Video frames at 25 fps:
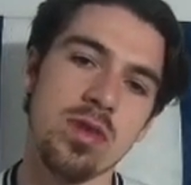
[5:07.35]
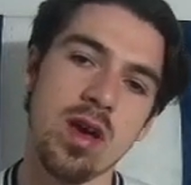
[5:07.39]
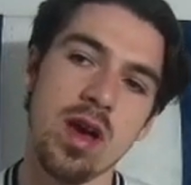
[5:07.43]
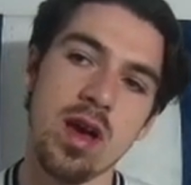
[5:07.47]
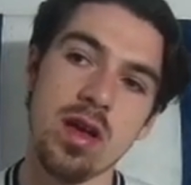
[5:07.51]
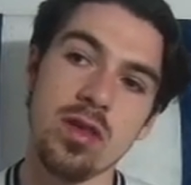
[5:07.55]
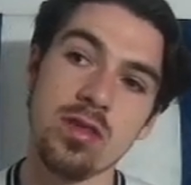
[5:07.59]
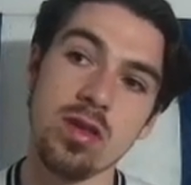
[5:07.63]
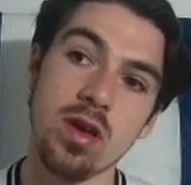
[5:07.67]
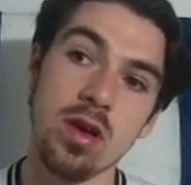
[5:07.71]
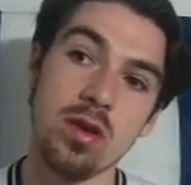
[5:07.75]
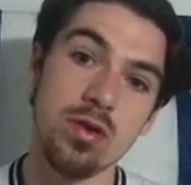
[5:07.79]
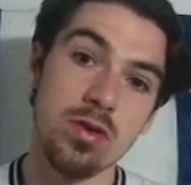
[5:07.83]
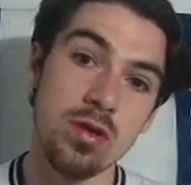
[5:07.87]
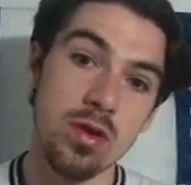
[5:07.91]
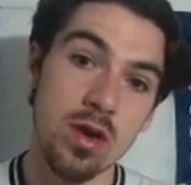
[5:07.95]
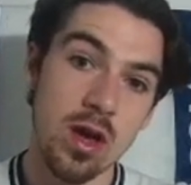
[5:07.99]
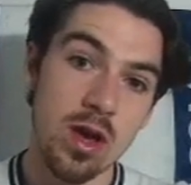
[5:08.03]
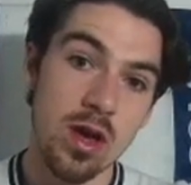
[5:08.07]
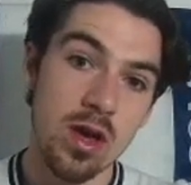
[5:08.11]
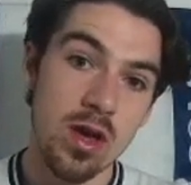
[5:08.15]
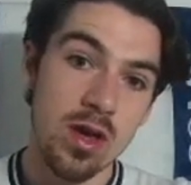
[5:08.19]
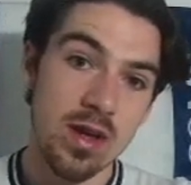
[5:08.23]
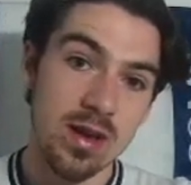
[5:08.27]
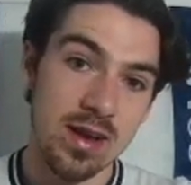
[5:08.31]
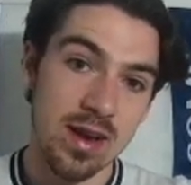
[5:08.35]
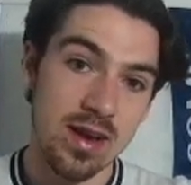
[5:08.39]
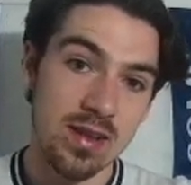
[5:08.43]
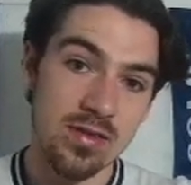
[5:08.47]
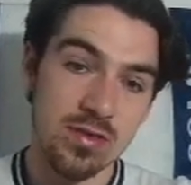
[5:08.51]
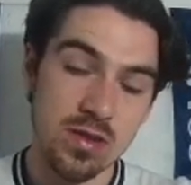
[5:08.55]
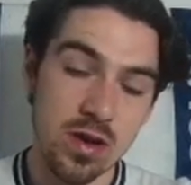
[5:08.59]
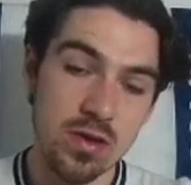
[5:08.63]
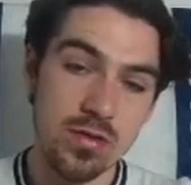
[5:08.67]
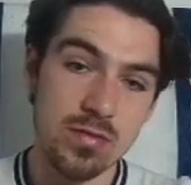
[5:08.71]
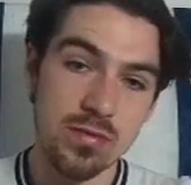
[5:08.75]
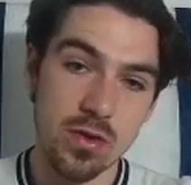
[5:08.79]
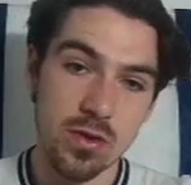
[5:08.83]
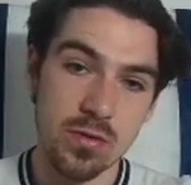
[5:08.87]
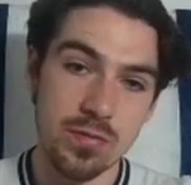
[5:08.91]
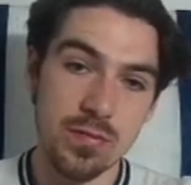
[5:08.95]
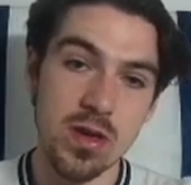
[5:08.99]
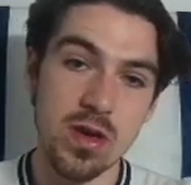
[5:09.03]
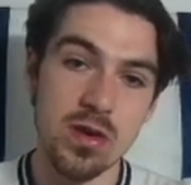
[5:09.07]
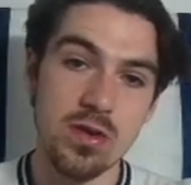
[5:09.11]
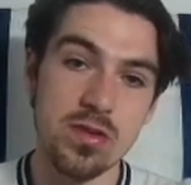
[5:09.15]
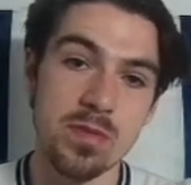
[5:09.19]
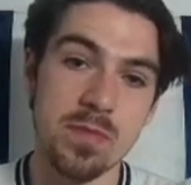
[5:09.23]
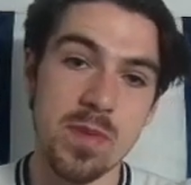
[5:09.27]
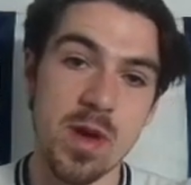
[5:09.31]
So now this goes for a
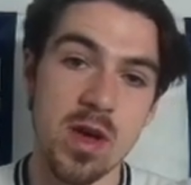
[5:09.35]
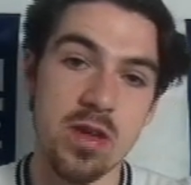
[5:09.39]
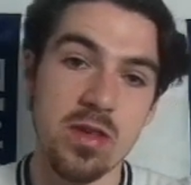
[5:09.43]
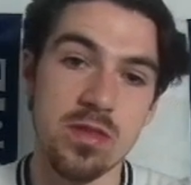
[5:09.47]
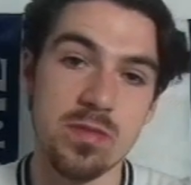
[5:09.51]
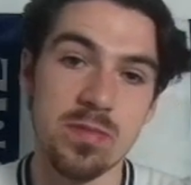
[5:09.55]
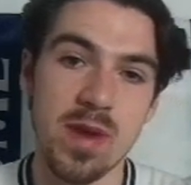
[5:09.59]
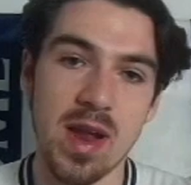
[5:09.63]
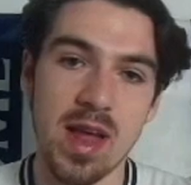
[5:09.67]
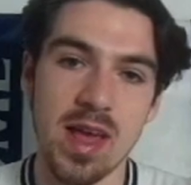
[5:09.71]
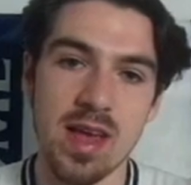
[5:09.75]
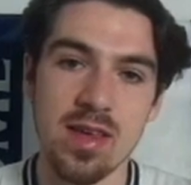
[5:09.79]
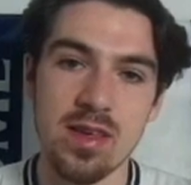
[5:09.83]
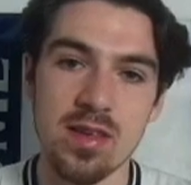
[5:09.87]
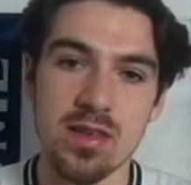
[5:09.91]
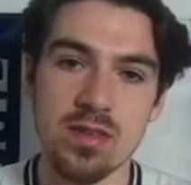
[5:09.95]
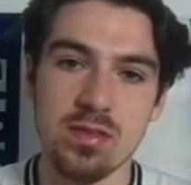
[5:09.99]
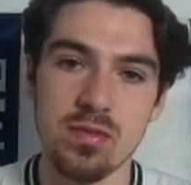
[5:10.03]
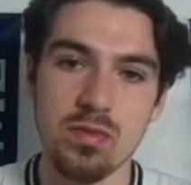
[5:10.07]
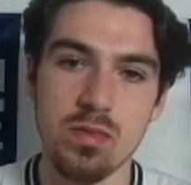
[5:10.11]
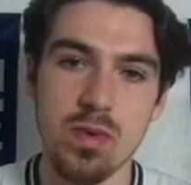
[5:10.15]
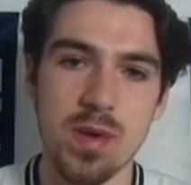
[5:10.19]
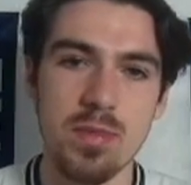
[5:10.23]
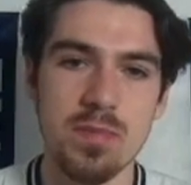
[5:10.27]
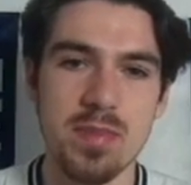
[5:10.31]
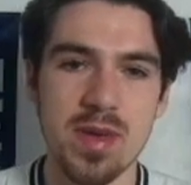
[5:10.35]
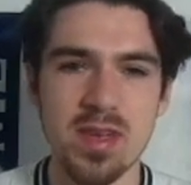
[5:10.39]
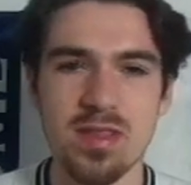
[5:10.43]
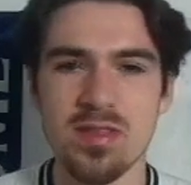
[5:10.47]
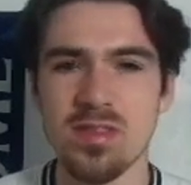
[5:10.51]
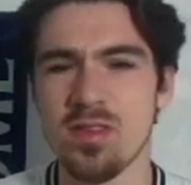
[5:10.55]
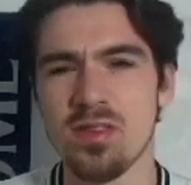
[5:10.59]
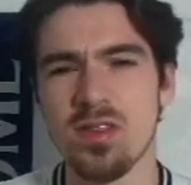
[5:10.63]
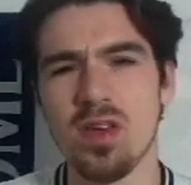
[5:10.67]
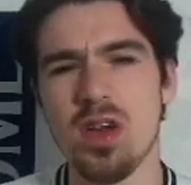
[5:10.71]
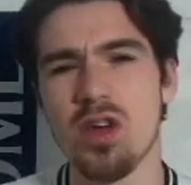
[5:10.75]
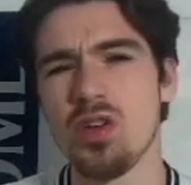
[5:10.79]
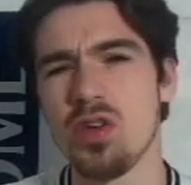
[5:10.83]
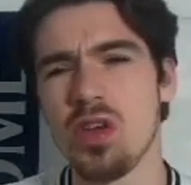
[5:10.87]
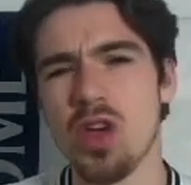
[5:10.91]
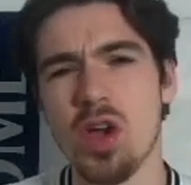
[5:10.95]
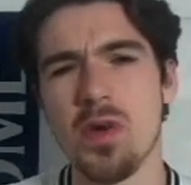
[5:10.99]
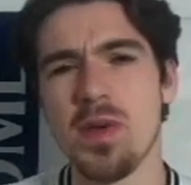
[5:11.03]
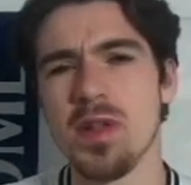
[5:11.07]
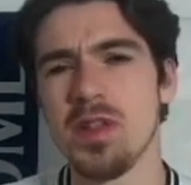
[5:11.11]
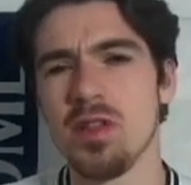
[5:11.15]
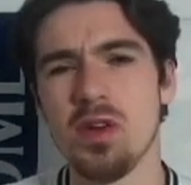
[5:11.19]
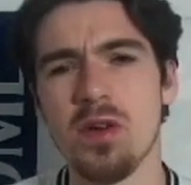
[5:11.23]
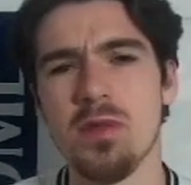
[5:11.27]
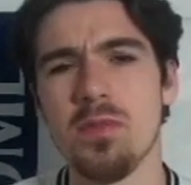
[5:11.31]
few Spurs players, one being Sissoko
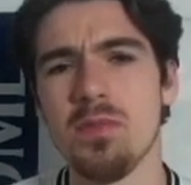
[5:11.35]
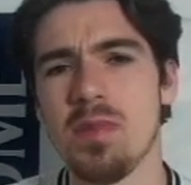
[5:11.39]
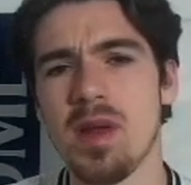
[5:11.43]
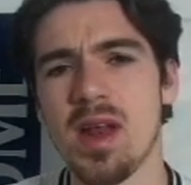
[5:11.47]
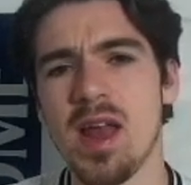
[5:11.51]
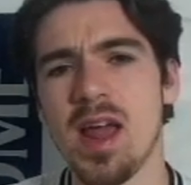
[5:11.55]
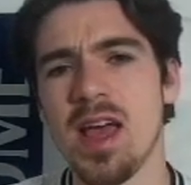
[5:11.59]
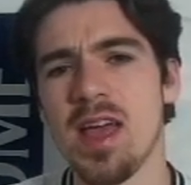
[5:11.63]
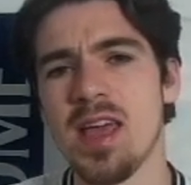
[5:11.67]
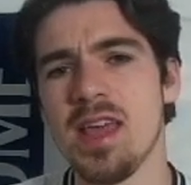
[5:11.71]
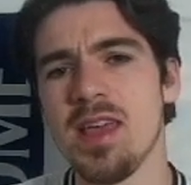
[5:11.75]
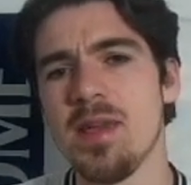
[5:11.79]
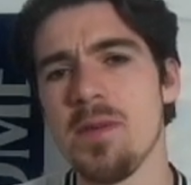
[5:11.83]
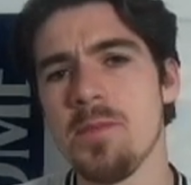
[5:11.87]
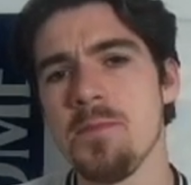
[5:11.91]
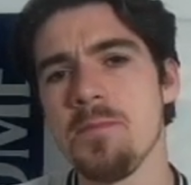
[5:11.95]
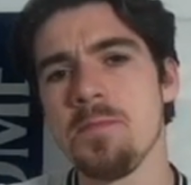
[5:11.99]
and Ndombele.